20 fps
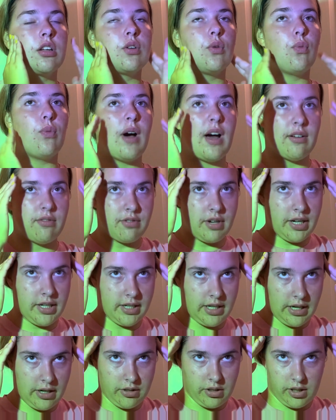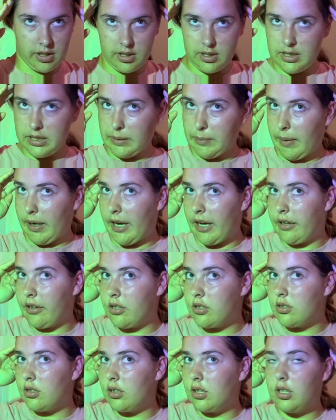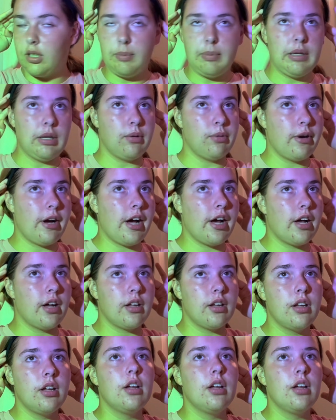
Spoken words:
wet right now, and you can see my hair is a little bit wet.